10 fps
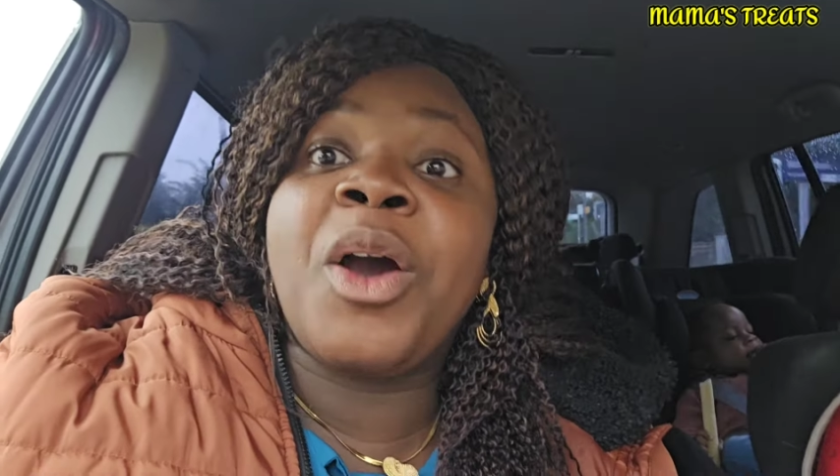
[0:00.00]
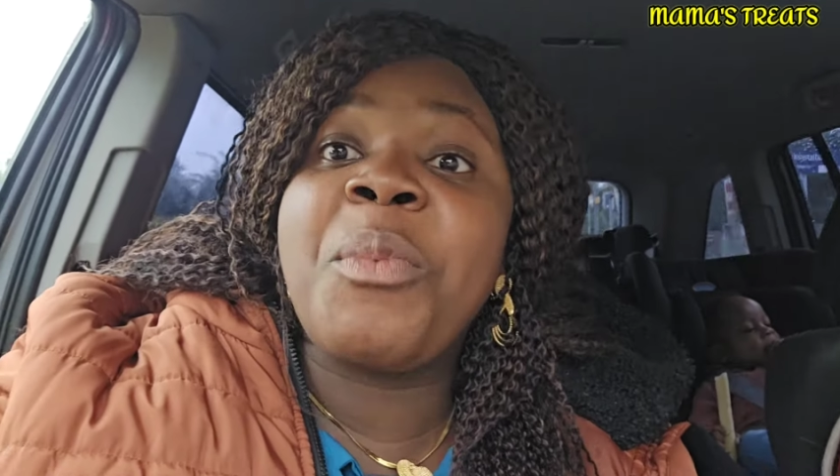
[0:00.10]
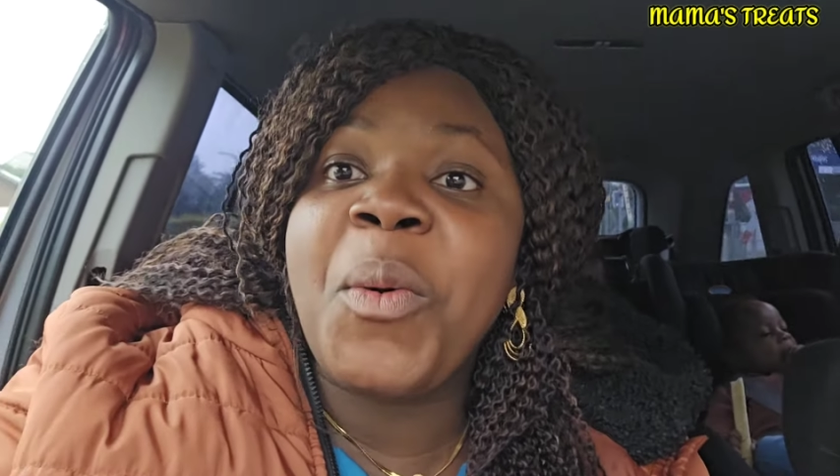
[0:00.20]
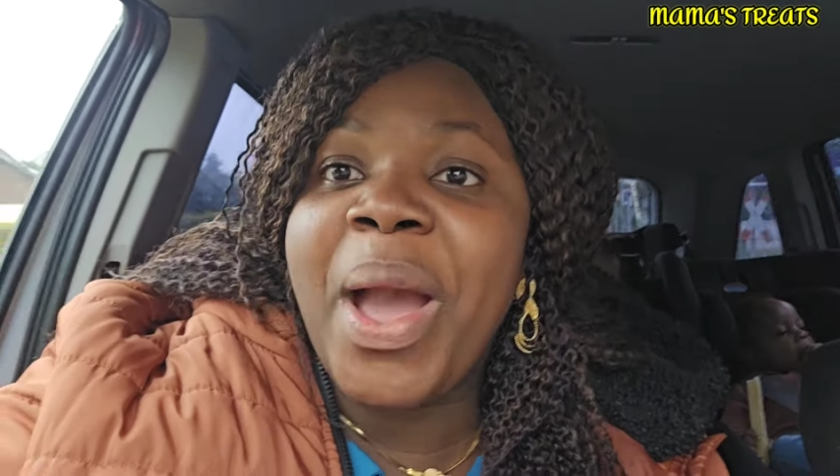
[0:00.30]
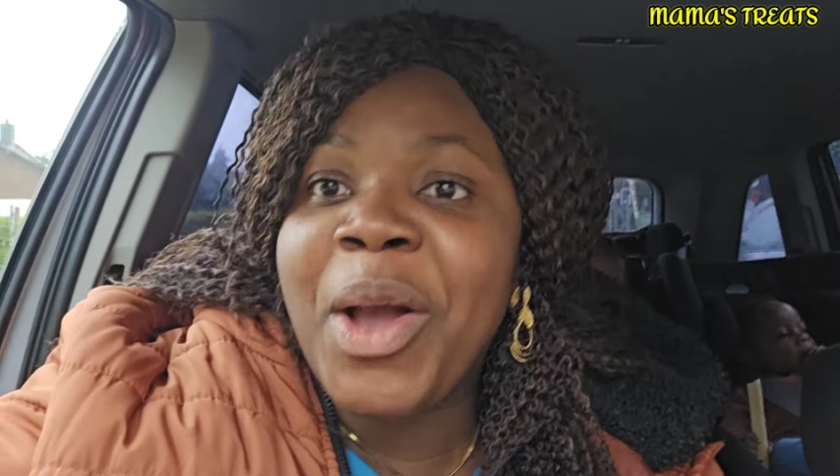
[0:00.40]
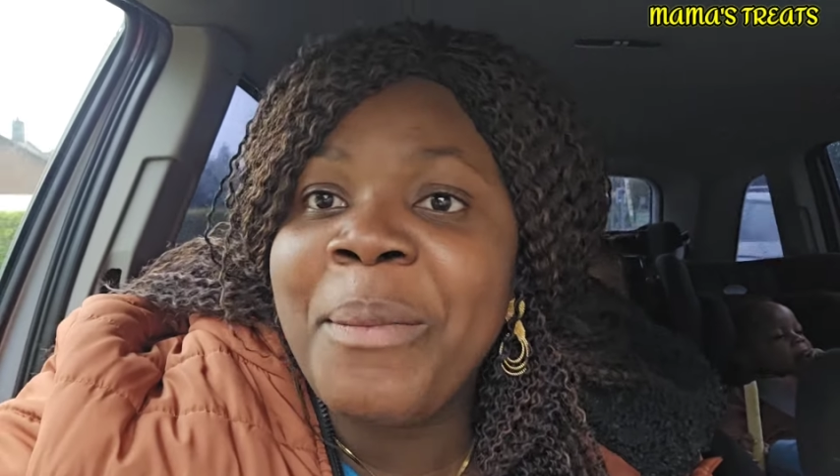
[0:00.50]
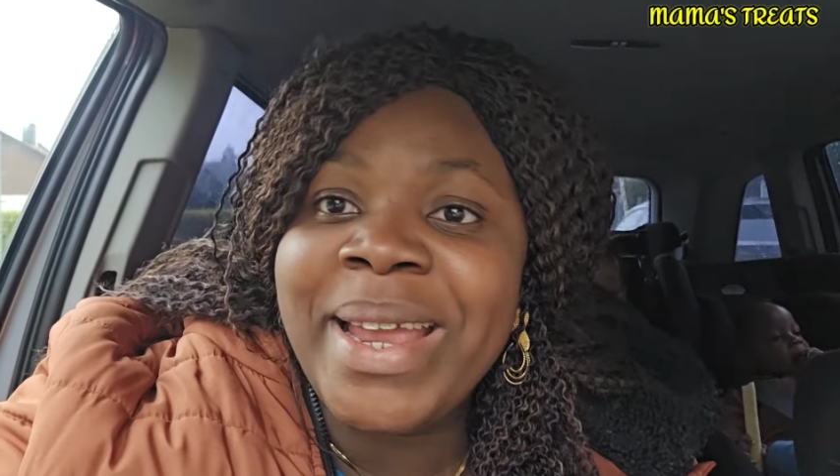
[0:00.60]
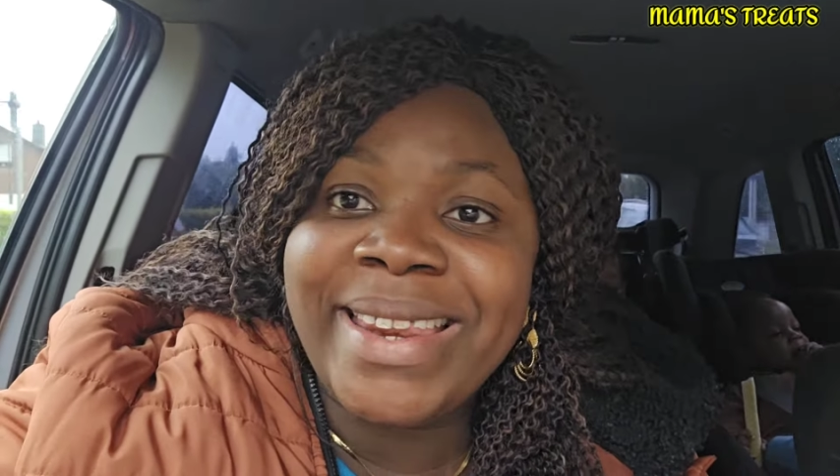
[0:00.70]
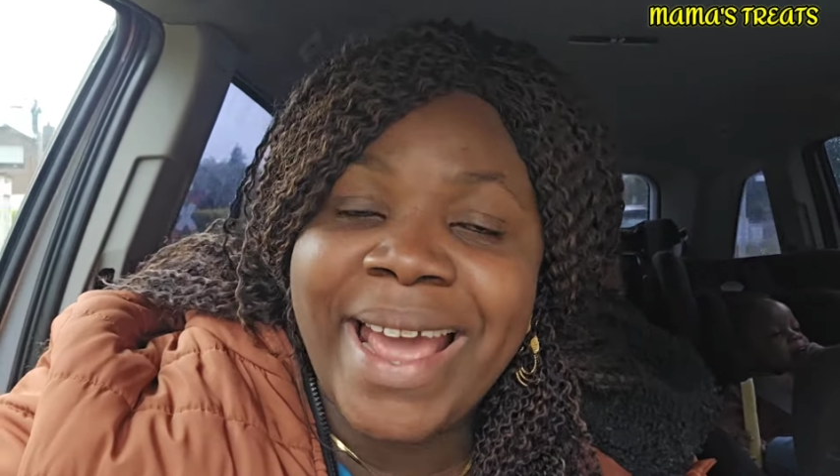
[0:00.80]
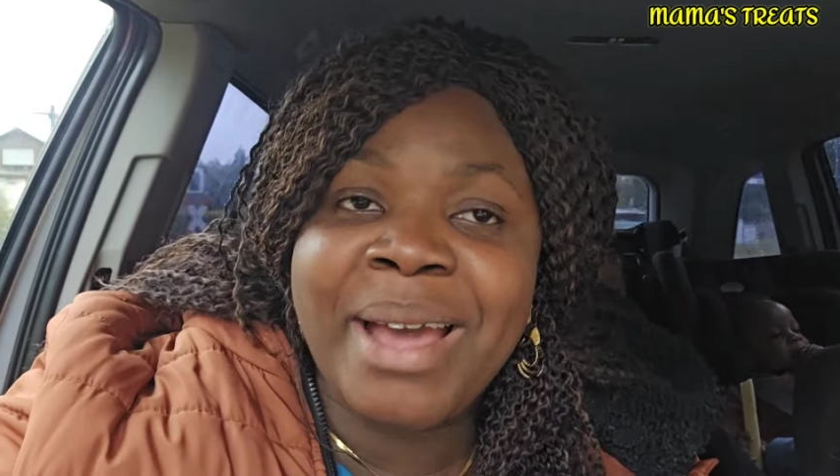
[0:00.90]

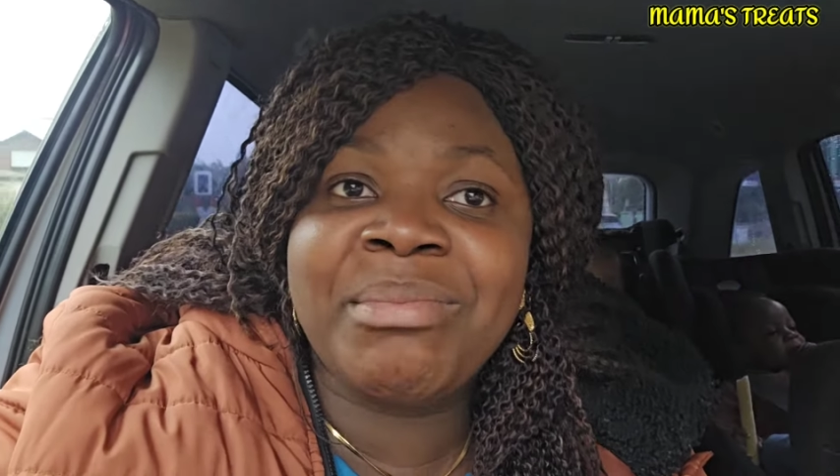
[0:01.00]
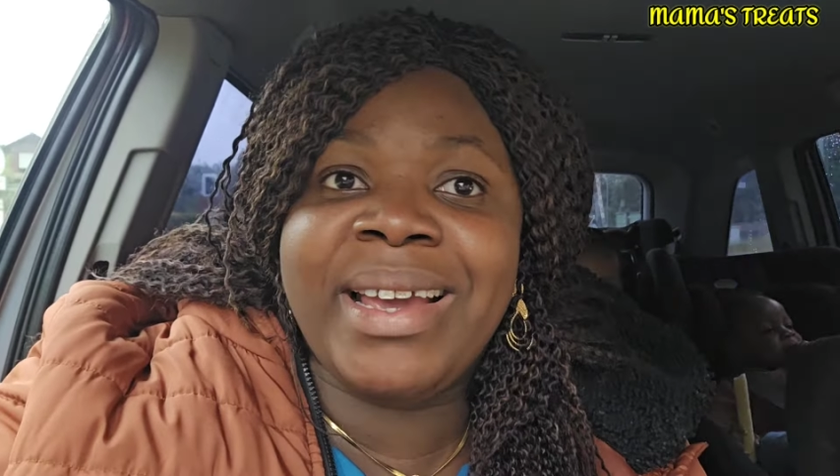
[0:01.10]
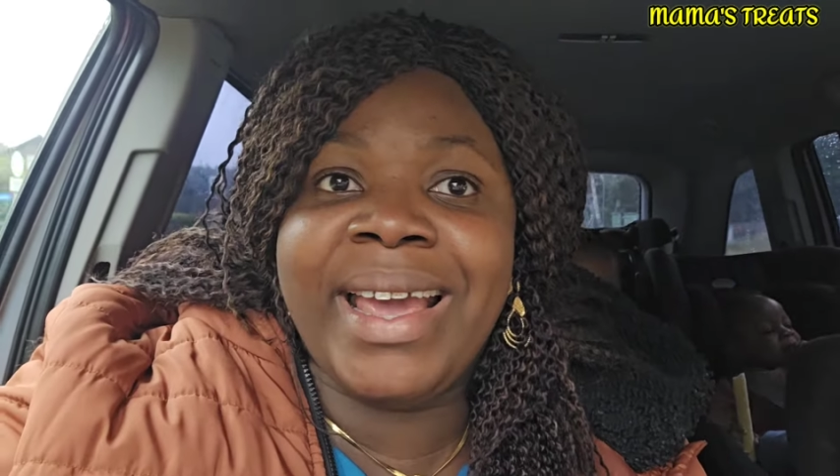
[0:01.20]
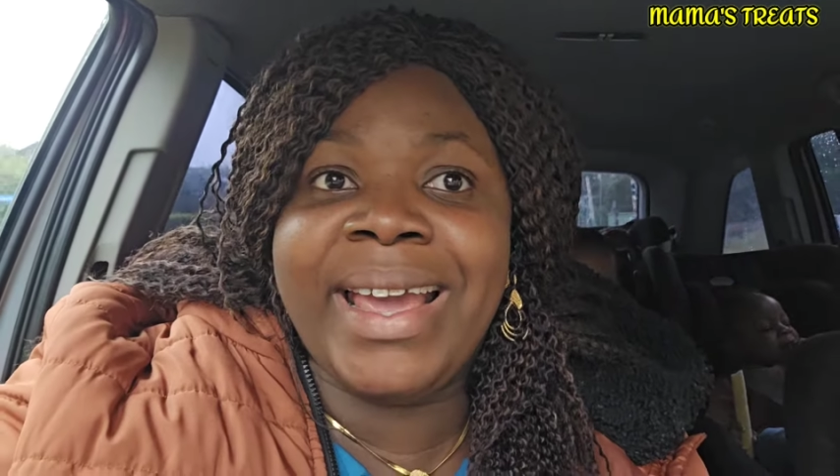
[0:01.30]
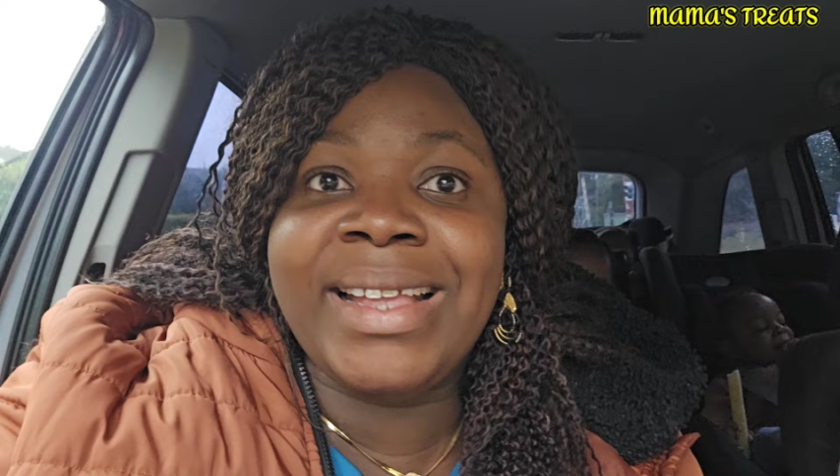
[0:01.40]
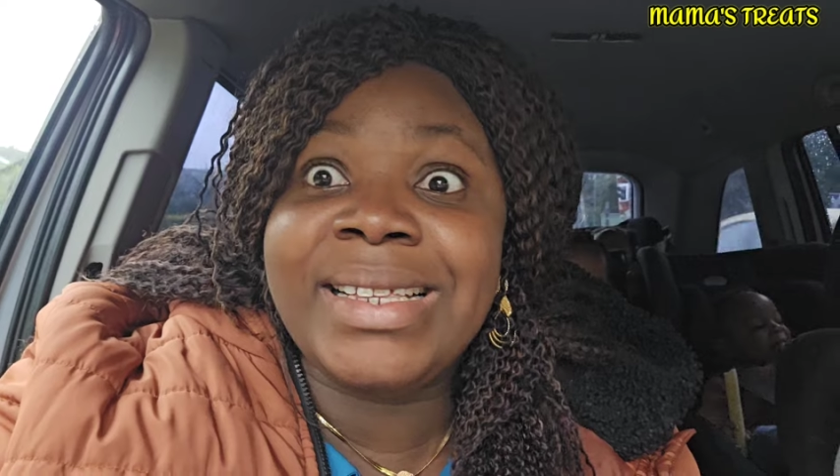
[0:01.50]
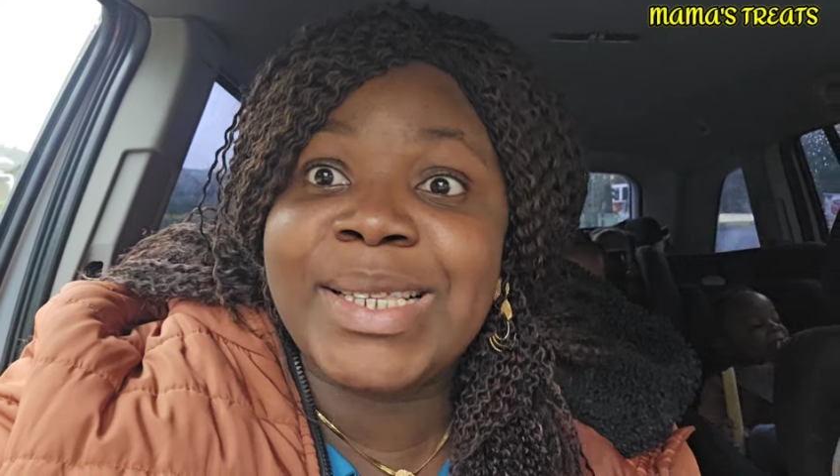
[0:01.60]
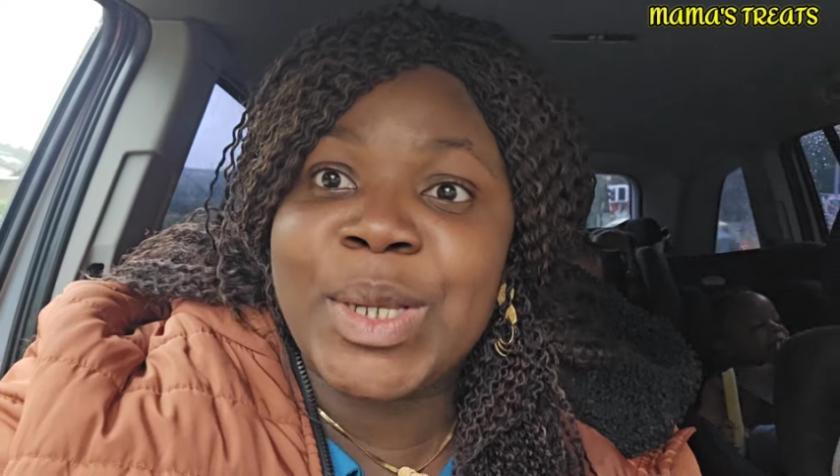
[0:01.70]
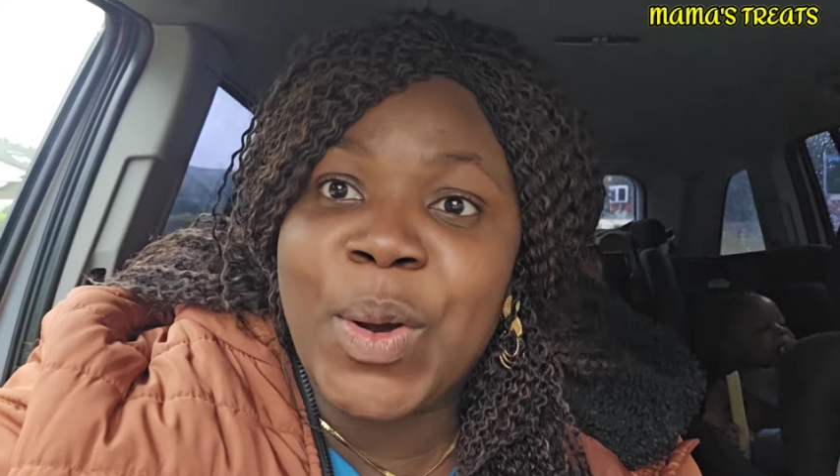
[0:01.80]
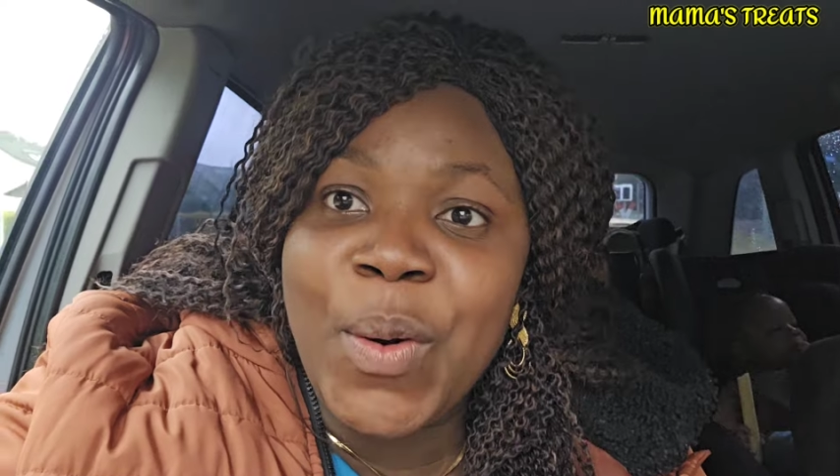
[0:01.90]
welcoming them in
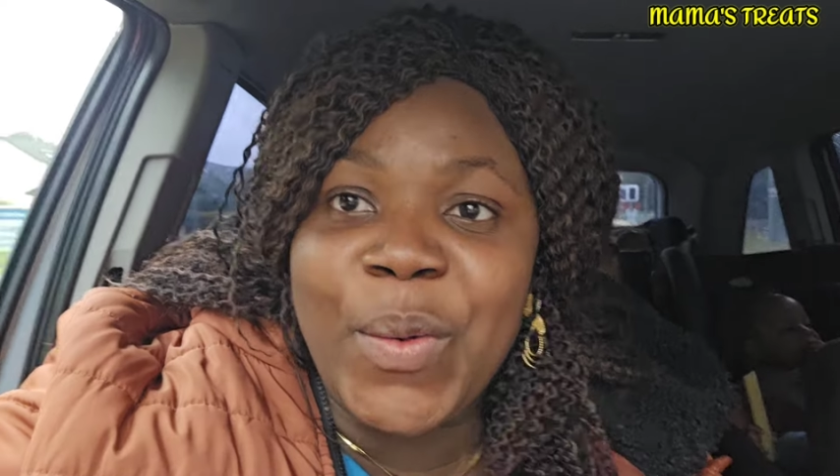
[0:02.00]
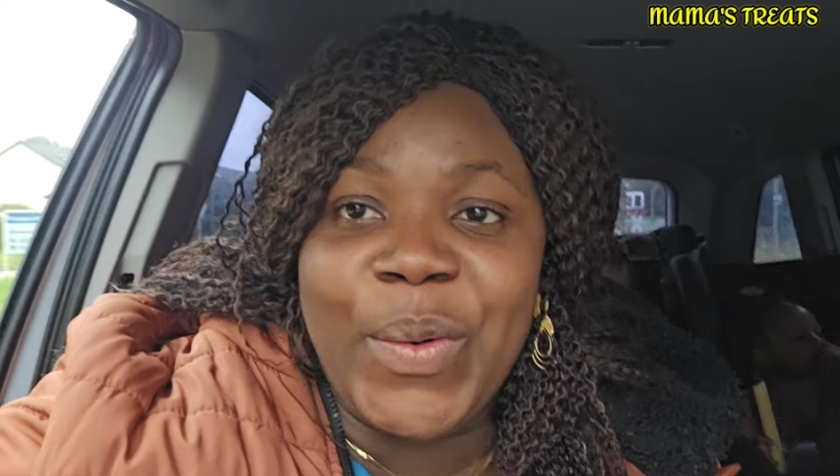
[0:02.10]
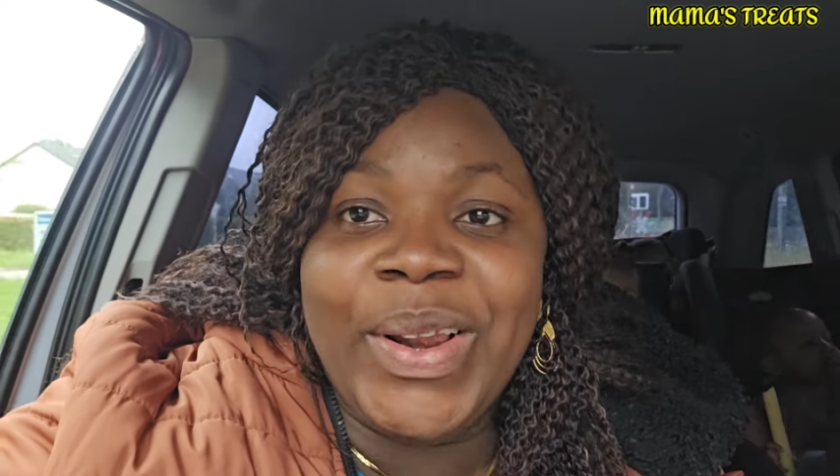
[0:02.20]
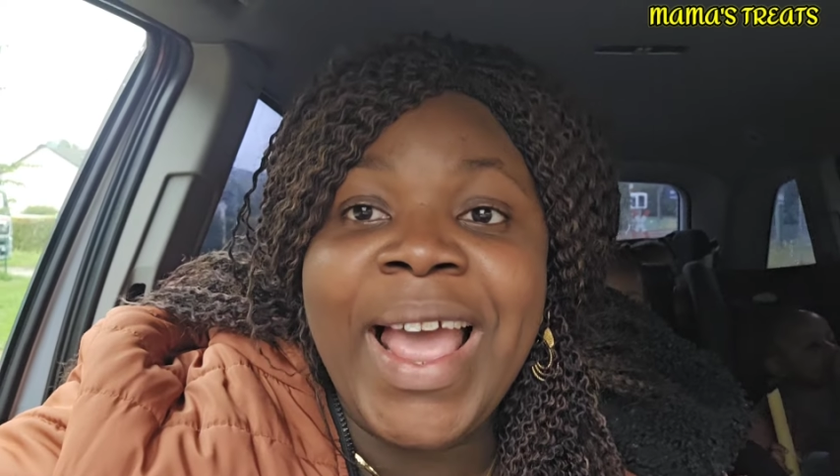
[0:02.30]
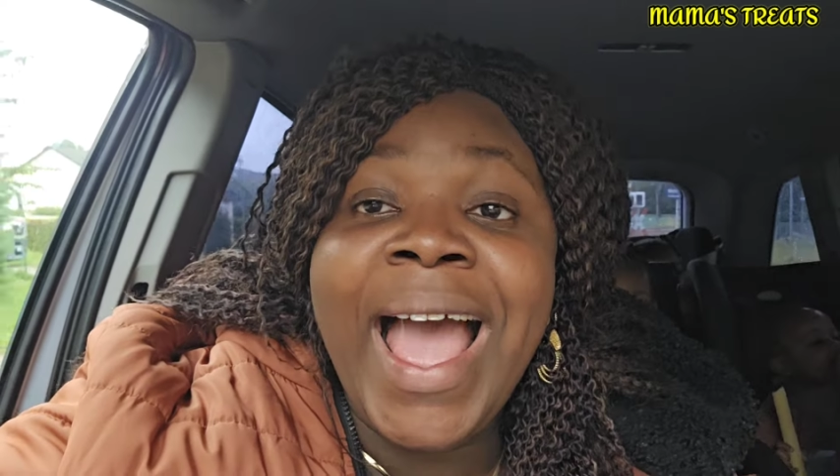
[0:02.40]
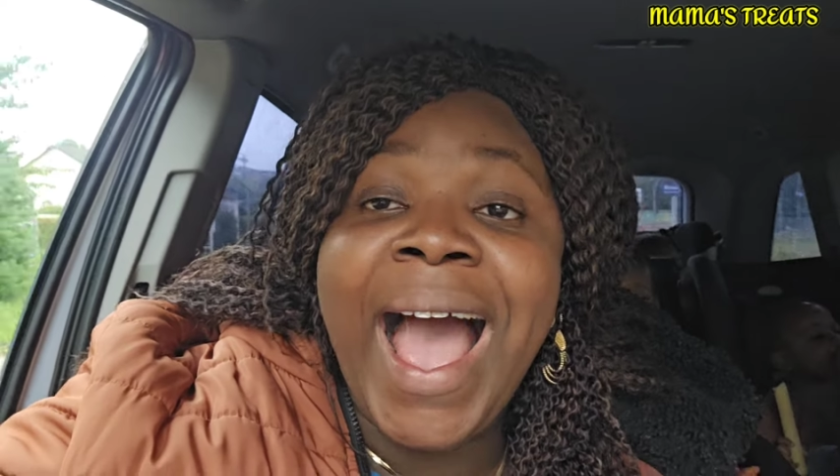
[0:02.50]
school